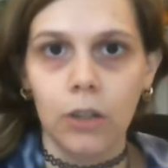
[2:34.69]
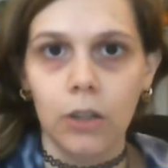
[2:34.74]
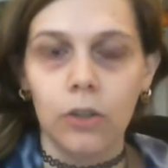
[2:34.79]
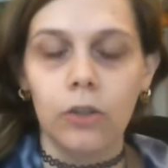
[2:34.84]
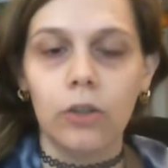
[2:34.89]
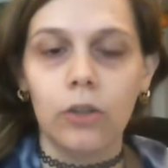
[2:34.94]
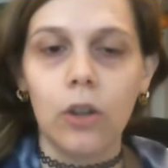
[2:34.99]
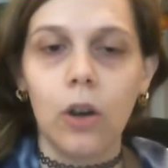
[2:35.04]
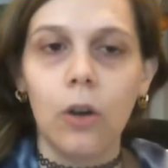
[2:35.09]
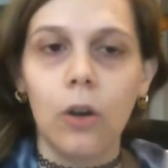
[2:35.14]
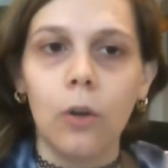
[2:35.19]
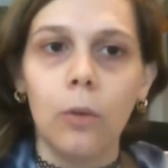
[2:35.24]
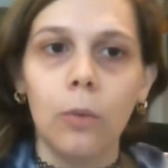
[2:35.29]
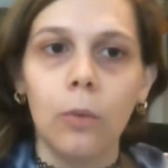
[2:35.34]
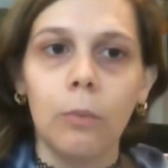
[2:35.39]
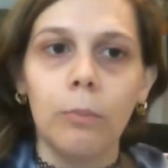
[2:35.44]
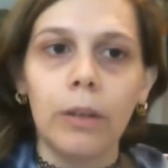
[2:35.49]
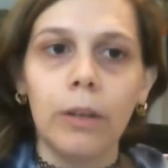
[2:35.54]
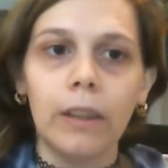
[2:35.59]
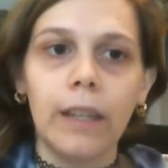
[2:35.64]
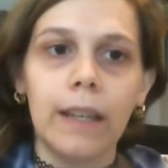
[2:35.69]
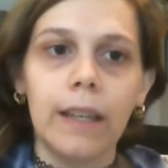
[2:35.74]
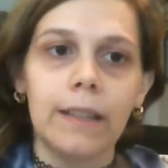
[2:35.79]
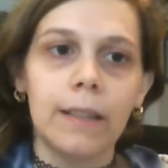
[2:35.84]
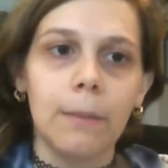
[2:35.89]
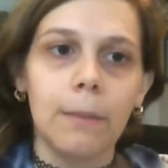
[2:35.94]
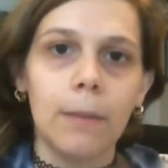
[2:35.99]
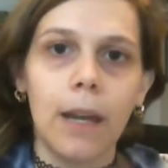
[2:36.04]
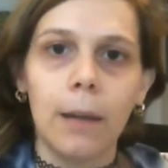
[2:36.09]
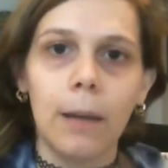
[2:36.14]
So, but
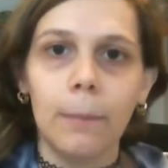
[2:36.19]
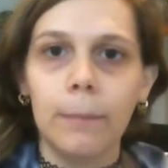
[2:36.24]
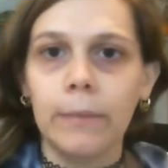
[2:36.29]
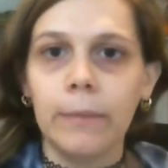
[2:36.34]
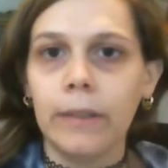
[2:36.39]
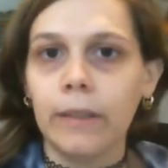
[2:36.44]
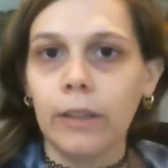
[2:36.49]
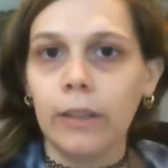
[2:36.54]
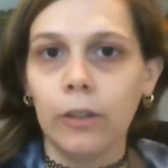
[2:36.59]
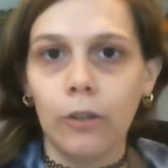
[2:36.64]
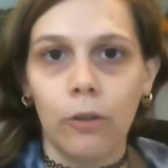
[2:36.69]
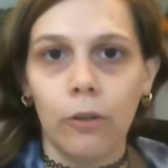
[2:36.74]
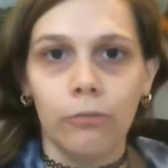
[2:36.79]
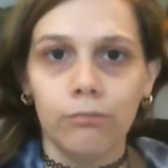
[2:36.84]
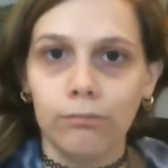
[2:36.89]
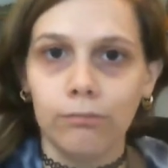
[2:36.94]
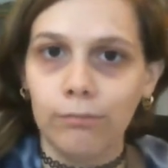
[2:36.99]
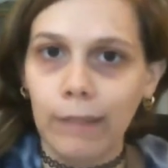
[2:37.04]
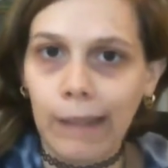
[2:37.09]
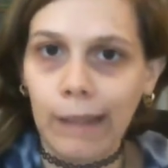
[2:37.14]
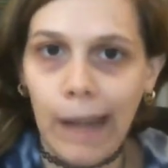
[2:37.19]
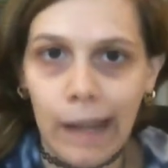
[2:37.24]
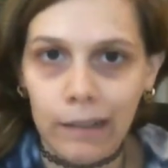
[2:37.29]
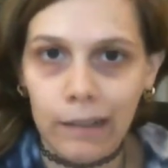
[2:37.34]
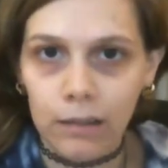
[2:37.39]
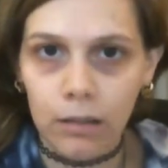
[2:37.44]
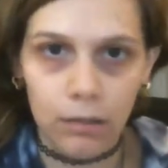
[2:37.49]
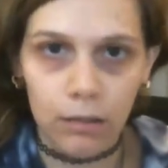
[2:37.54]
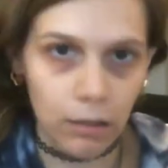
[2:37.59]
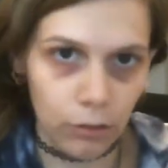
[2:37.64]
sometimes,
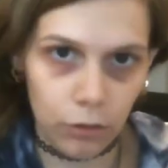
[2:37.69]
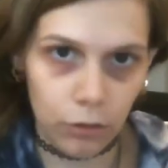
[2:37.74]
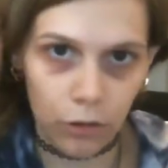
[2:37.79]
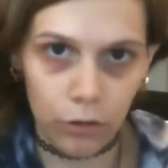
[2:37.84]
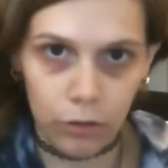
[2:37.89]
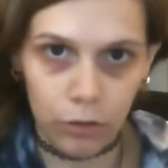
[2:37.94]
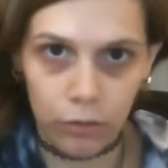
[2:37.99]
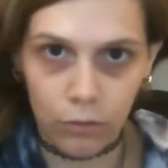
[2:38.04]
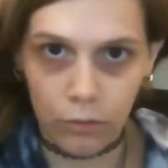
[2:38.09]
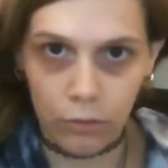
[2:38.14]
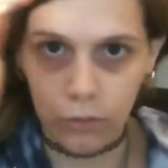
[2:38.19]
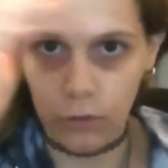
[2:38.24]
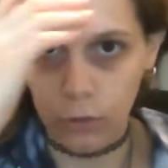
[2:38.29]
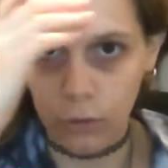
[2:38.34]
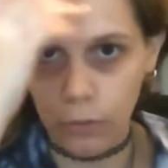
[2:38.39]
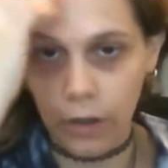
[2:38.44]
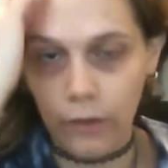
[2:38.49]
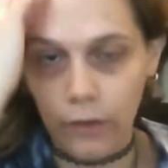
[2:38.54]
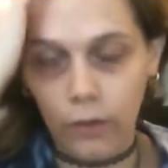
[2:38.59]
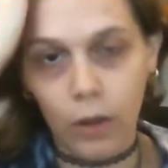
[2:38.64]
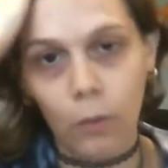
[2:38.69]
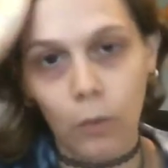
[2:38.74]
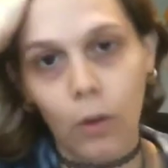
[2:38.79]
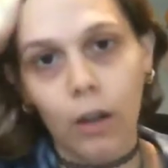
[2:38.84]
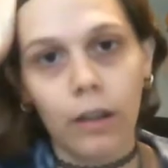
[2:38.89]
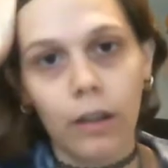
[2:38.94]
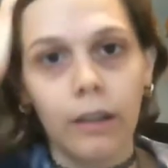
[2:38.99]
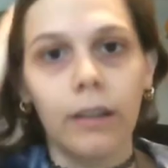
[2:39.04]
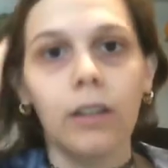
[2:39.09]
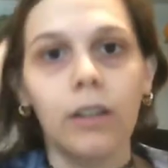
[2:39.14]
cats, they'll just do whatever they
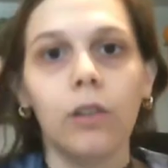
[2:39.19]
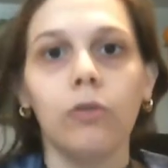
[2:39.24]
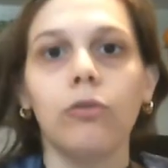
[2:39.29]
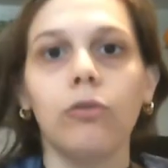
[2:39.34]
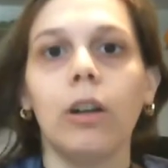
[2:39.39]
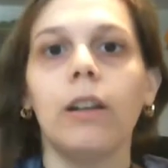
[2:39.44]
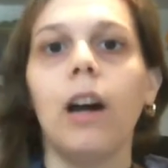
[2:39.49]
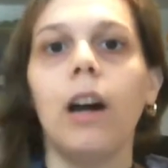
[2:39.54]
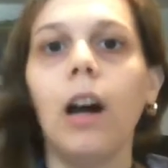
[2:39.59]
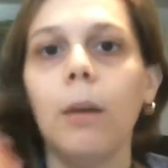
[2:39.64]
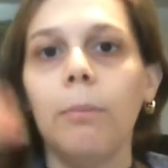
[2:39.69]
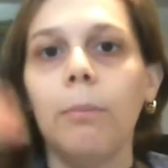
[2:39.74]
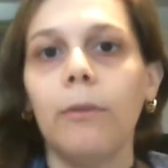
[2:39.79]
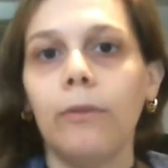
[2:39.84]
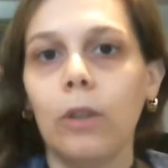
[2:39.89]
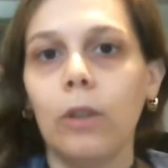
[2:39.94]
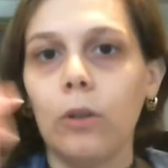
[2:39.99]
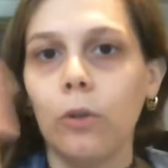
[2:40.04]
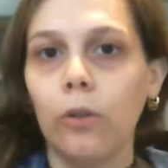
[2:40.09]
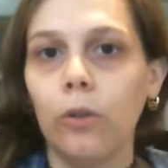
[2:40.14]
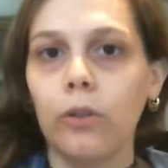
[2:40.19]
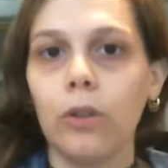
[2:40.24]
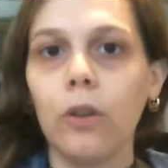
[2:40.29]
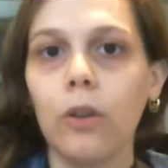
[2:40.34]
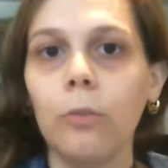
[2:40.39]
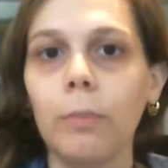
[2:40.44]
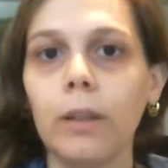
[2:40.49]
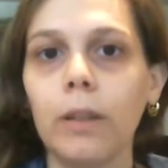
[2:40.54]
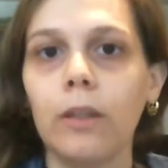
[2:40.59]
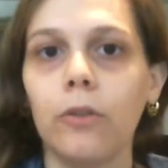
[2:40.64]
want and he'll run up if the door is
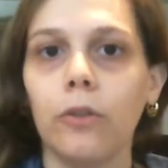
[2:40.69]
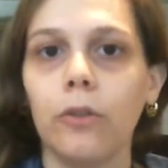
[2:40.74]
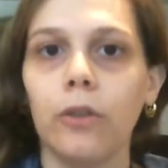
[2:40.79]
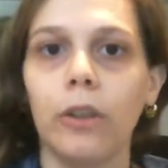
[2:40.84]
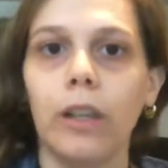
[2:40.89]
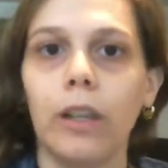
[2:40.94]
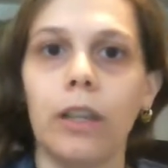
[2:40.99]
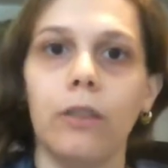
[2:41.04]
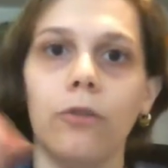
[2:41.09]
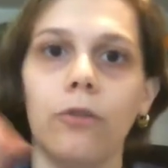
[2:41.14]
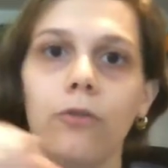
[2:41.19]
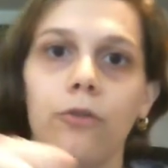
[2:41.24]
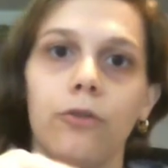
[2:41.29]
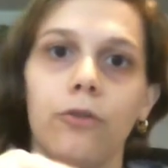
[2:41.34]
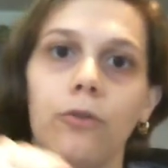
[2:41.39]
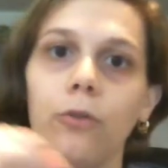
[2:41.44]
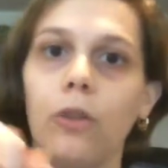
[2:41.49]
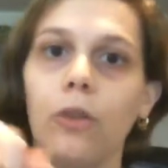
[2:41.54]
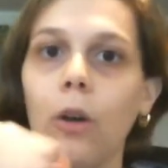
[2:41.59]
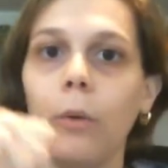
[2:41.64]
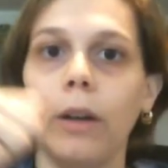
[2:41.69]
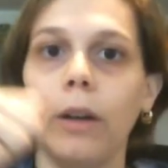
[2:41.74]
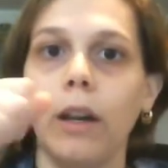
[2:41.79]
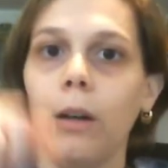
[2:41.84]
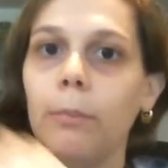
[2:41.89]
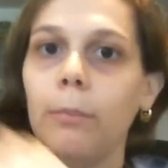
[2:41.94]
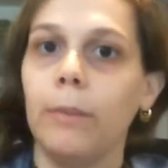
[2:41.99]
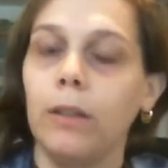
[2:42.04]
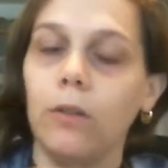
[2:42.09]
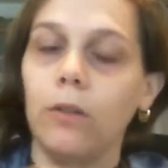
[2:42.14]
open, or you're going
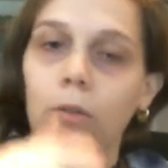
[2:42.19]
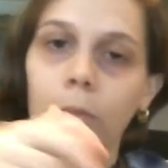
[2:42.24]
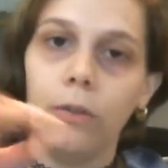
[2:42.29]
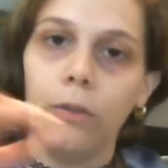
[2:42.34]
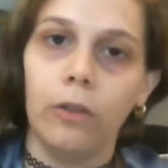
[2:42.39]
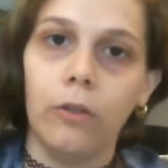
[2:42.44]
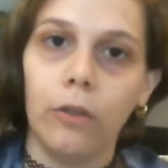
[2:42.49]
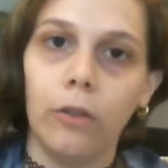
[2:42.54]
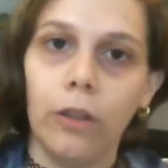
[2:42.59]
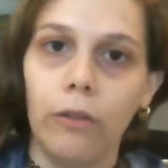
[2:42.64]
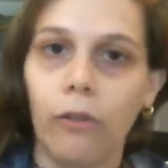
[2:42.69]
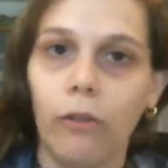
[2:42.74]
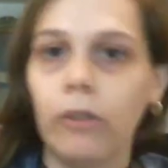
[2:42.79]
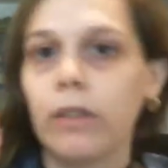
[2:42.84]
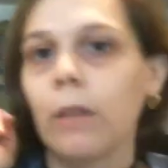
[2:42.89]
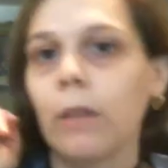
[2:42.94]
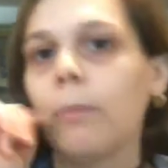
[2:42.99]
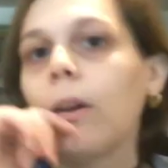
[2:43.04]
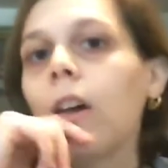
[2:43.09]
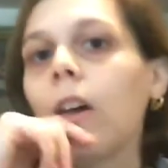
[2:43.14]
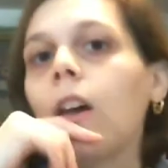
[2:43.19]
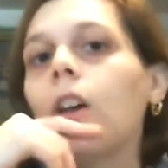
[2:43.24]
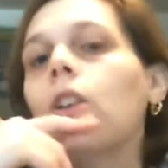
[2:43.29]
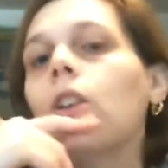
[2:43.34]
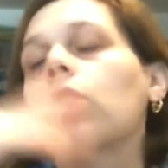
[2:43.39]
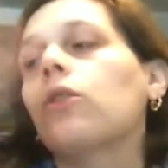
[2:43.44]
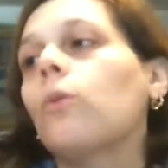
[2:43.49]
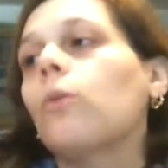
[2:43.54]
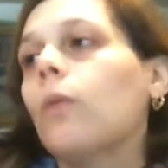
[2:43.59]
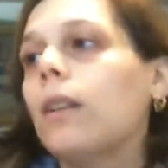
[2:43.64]
up and you open the door and he runs up.
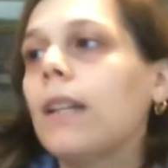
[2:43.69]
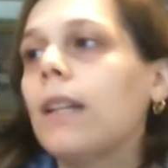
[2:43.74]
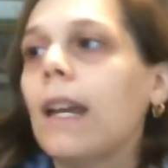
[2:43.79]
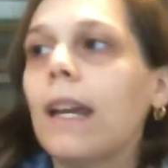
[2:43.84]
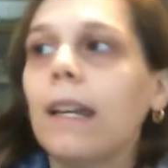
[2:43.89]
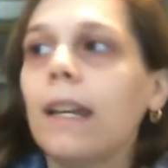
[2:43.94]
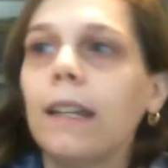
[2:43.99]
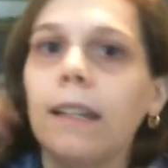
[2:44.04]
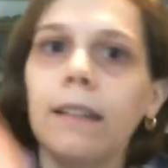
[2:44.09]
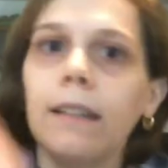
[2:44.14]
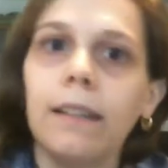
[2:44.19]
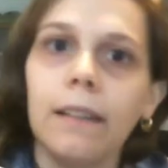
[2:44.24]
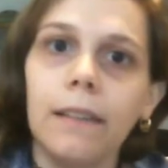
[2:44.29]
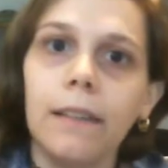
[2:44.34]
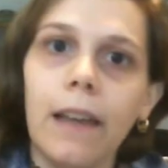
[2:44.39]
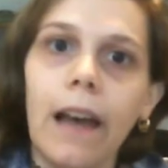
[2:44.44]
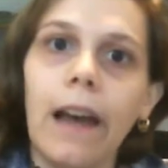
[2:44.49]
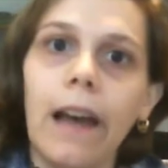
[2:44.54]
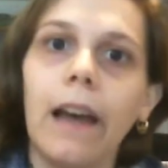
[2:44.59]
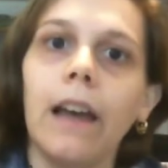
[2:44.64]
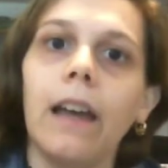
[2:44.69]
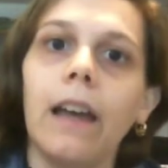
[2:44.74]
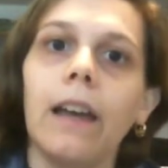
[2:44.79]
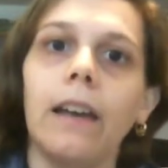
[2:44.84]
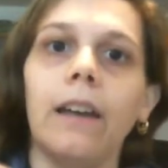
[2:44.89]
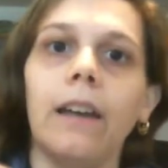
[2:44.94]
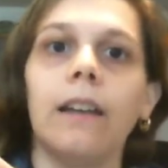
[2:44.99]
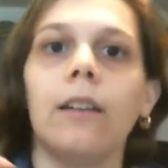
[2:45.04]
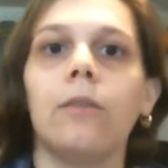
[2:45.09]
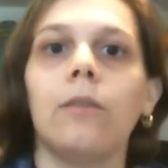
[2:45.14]
So one day he did that
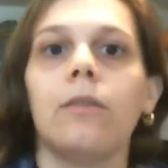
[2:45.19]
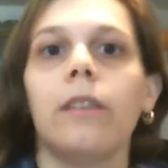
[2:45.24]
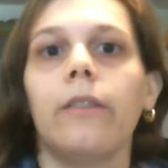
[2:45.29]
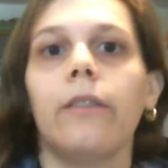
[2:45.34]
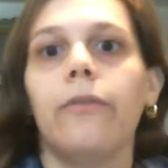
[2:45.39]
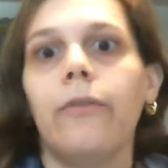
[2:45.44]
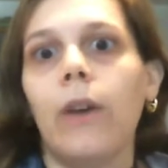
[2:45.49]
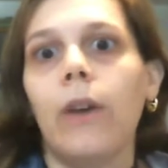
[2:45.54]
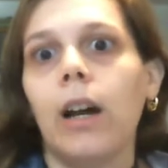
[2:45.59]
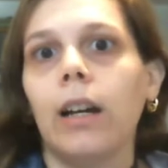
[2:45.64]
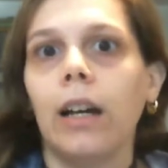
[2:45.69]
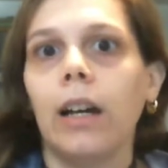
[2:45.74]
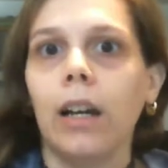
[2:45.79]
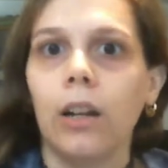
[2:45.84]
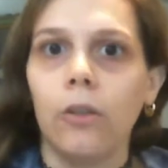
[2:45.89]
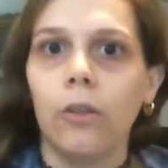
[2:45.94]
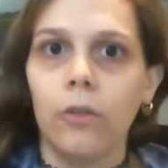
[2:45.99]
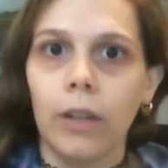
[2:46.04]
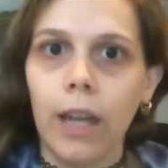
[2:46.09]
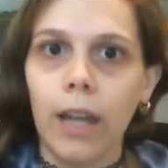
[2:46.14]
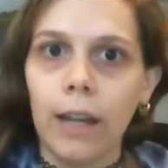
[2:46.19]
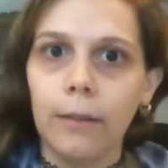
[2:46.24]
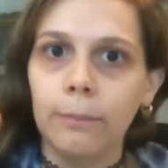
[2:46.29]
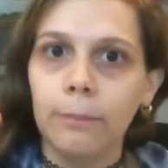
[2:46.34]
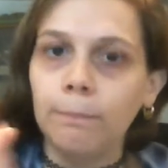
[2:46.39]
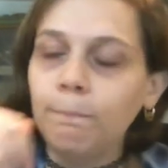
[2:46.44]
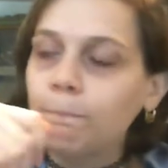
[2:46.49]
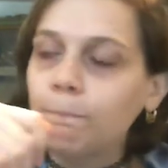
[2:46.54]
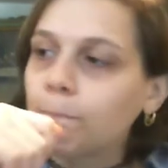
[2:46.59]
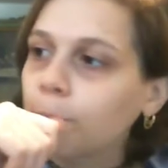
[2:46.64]
and I was like, fuck, I gotta go get
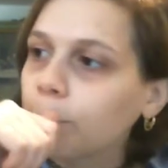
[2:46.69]
him.